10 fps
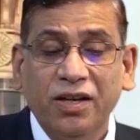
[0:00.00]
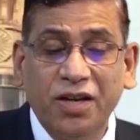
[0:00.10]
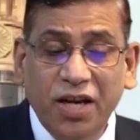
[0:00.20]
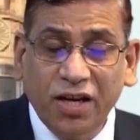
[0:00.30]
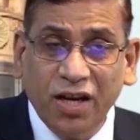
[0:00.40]

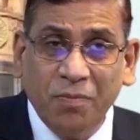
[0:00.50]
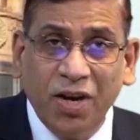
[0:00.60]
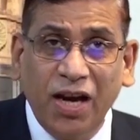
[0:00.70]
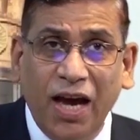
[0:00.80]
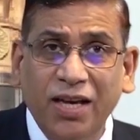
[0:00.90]

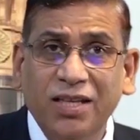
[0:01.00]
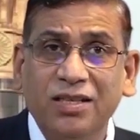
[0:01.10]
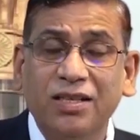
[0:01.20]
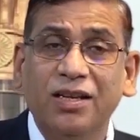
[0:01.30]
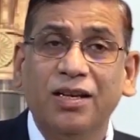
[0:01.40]

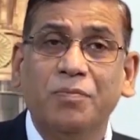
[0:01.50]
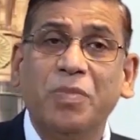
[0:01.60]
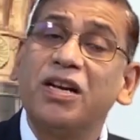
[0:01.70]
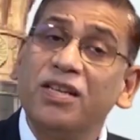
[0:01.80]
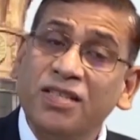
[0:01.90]
decriminalized, but